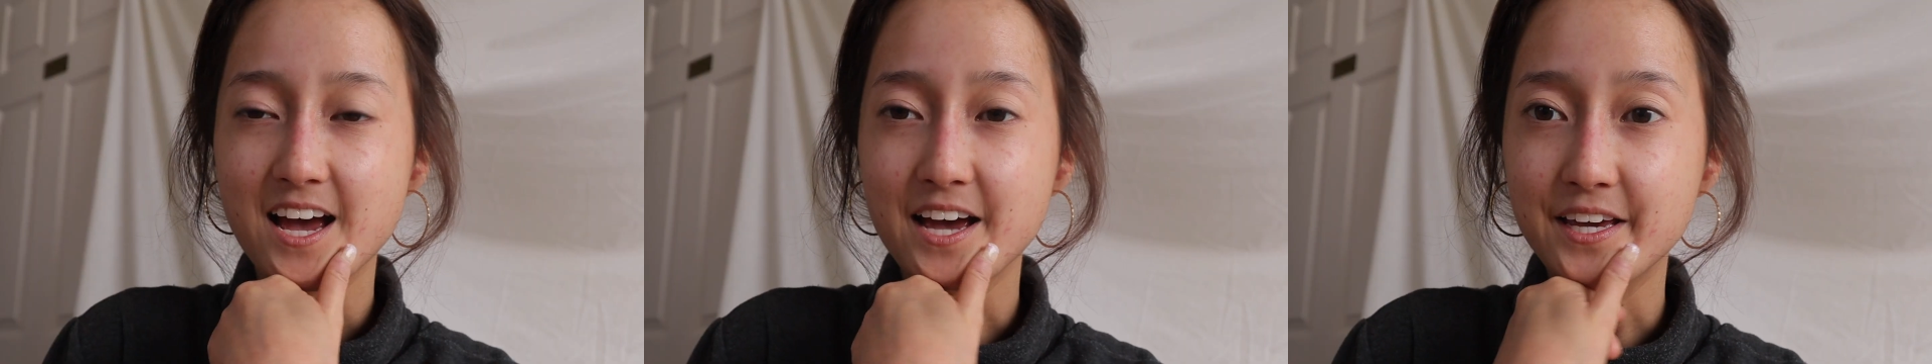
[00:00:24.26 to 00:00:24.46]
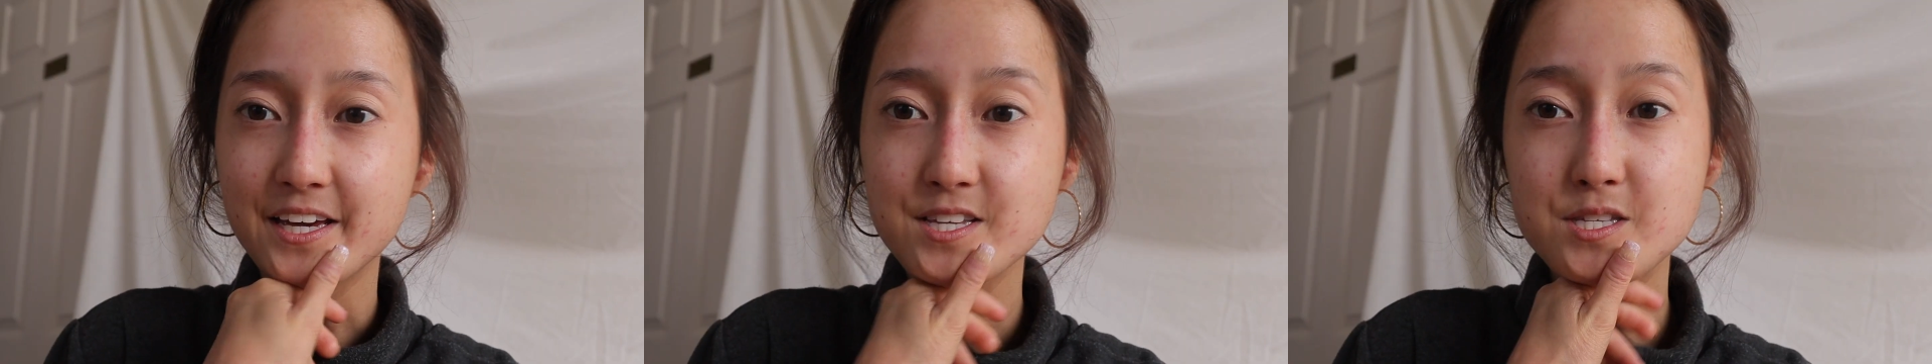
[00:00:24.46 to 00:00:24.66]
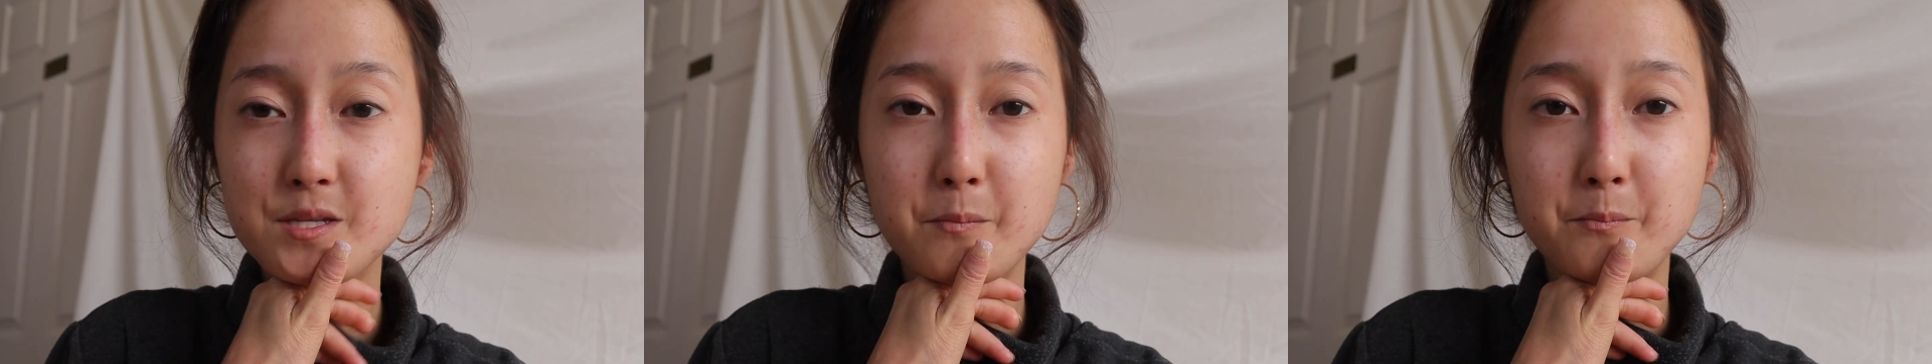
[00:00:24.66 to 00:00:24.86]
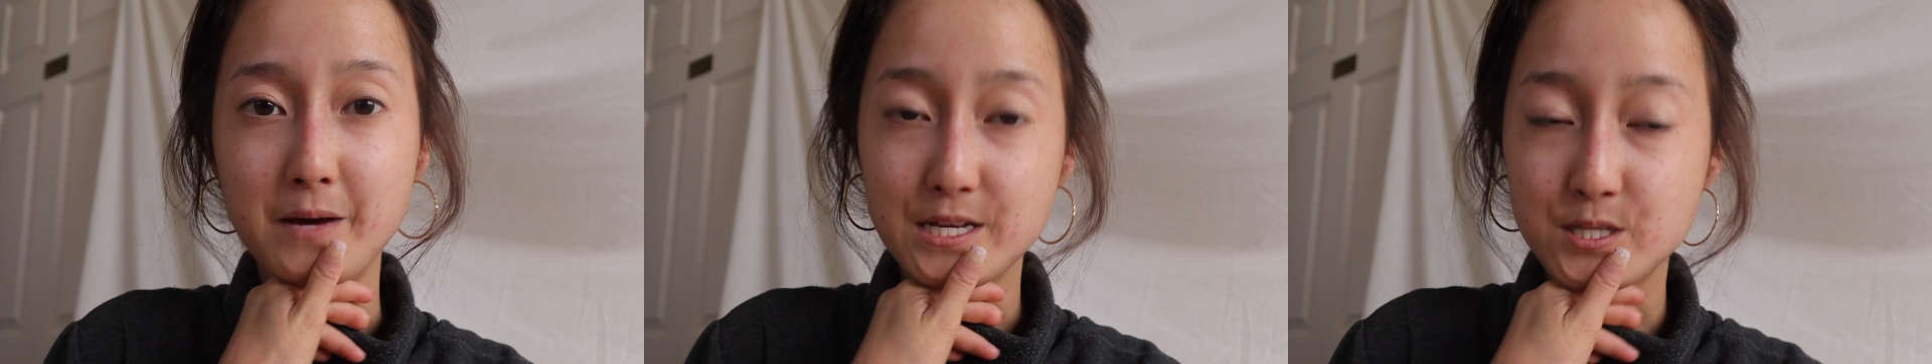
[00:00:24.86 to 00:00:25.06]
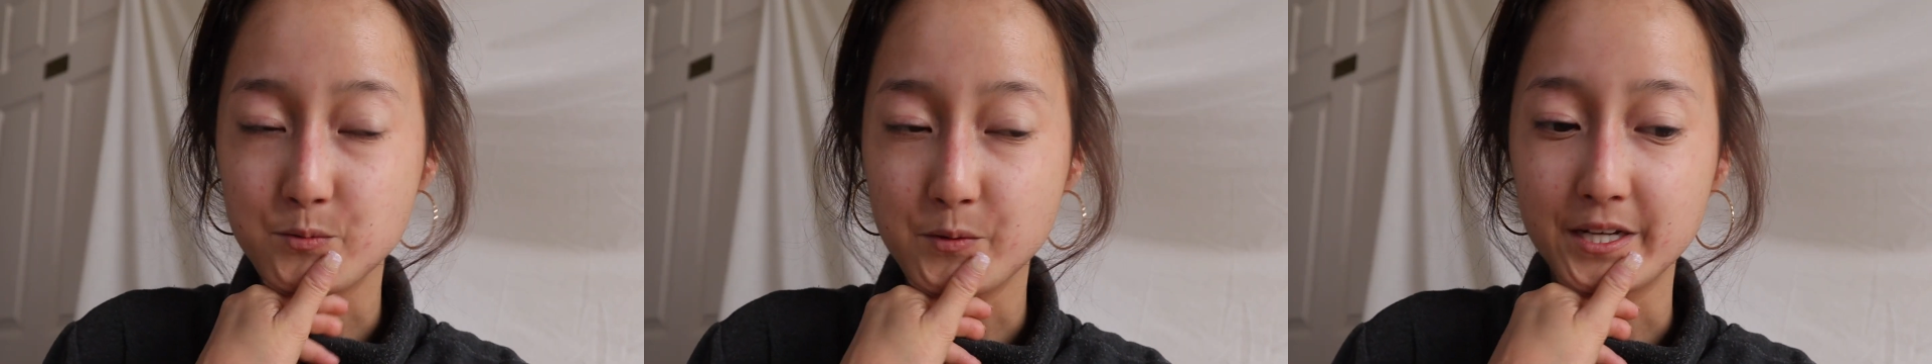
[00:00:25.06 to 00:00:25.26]
I guess the
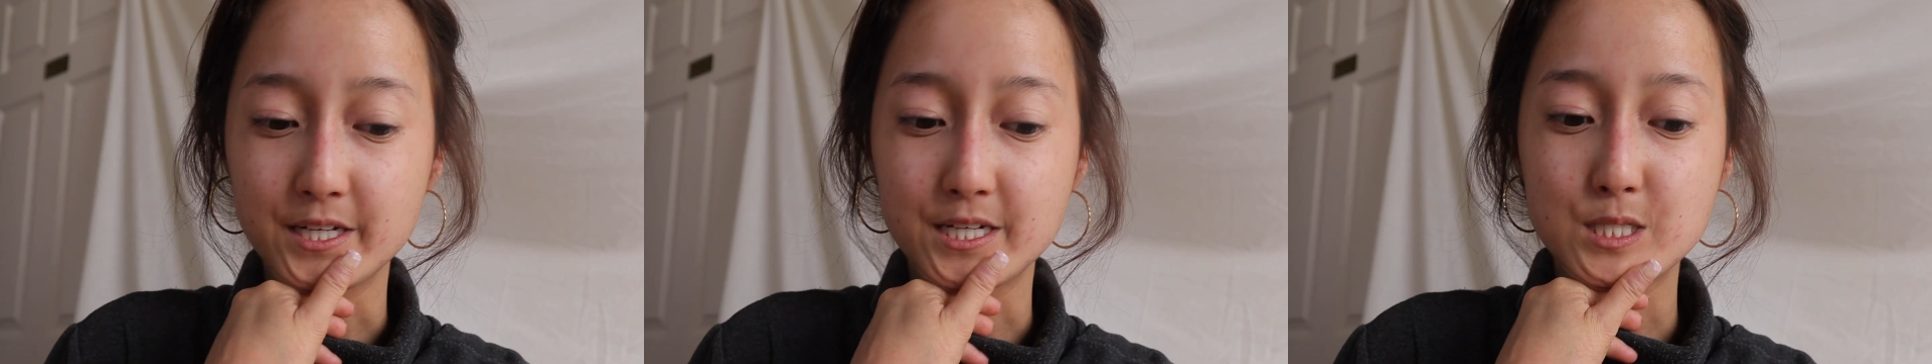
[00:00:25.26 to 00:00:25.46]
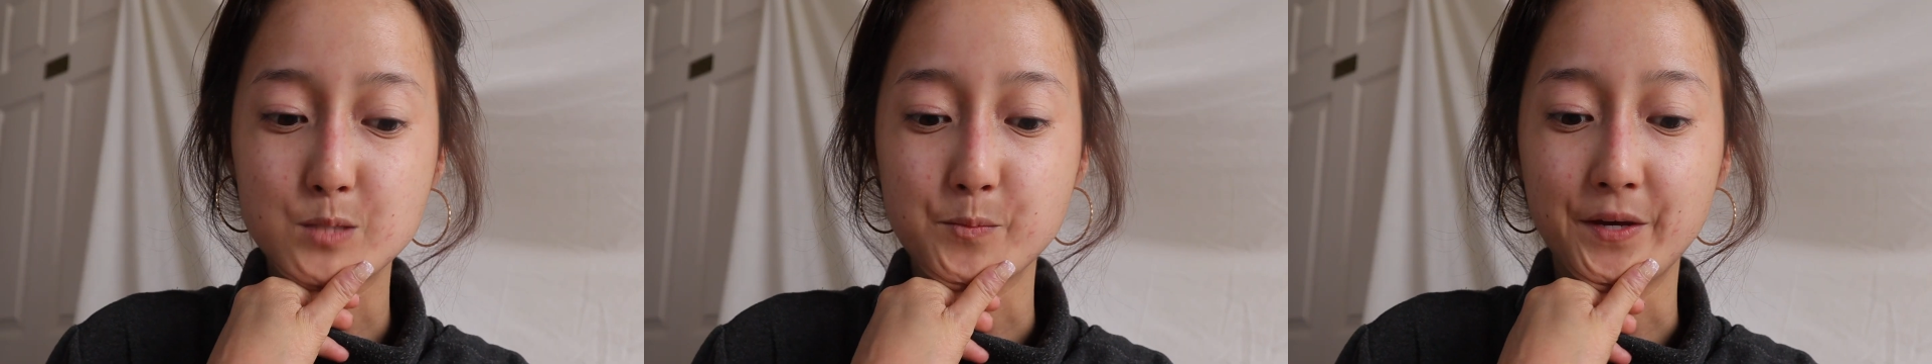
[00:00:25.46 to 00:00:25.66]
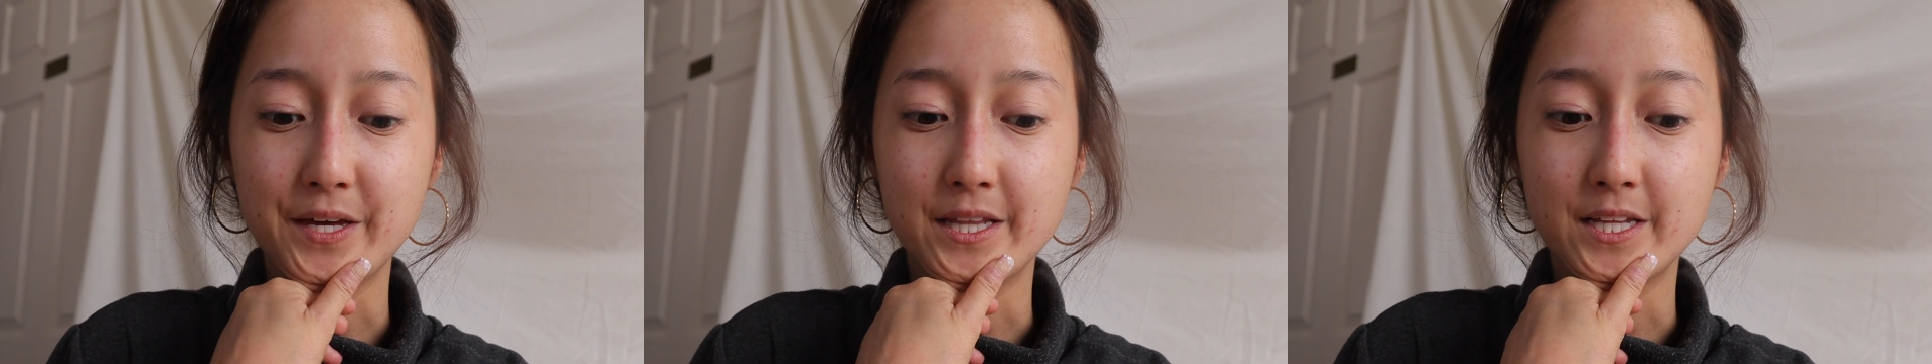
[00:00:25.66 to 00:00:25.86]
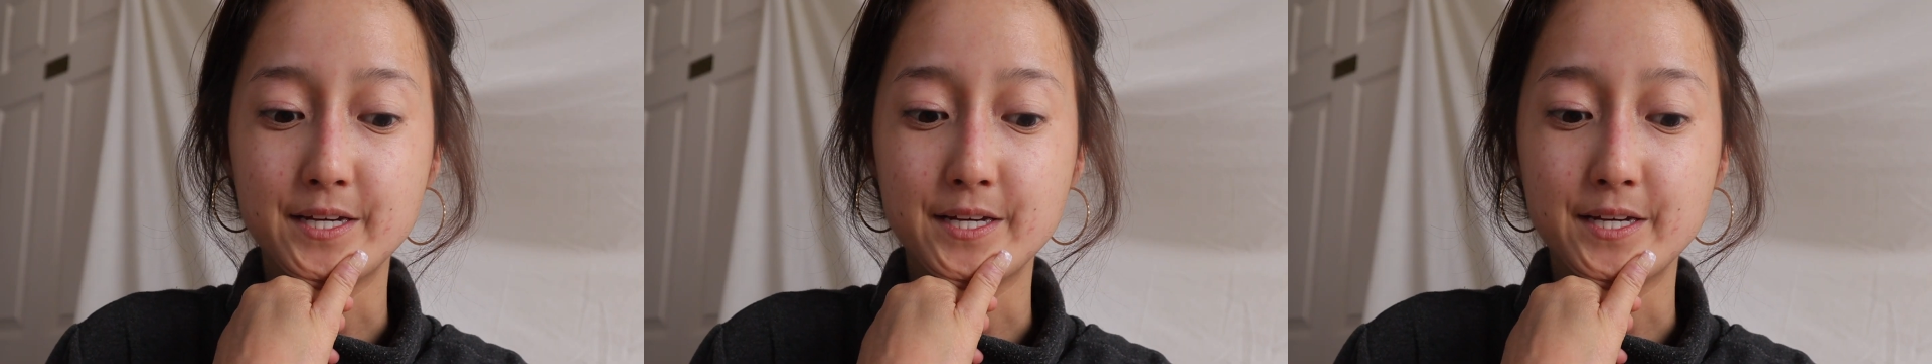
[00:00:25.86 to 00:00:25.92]
best way to explain